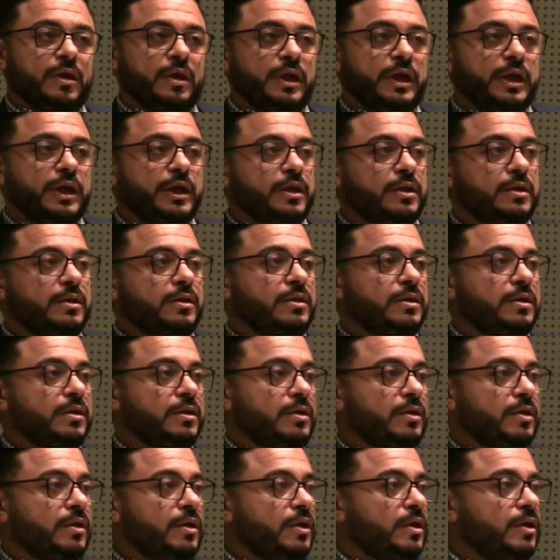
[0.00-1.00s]
in
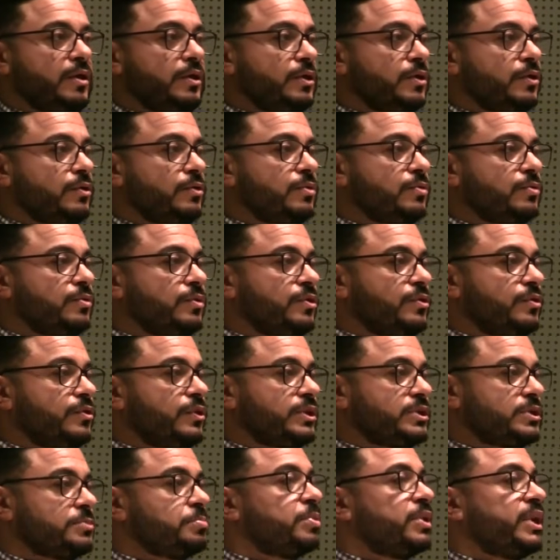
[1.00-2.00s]
you know,
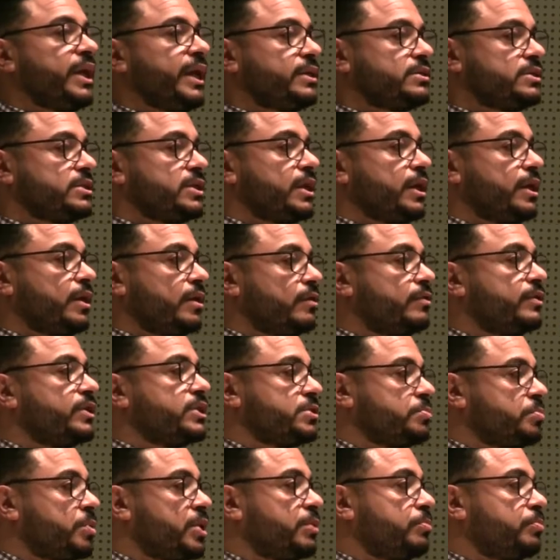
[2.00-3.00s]
this plan to kill
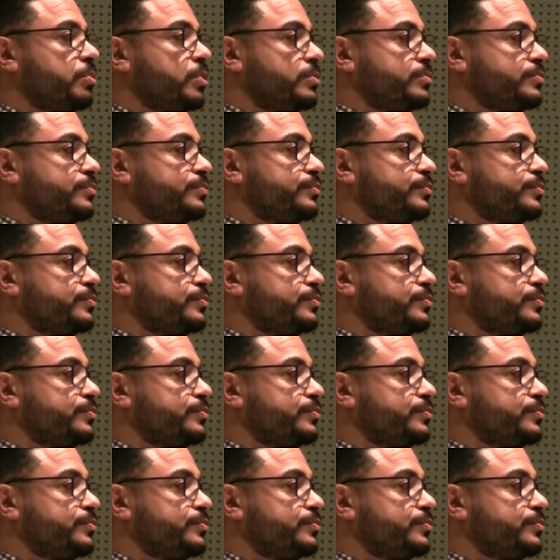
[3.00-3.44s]
these people.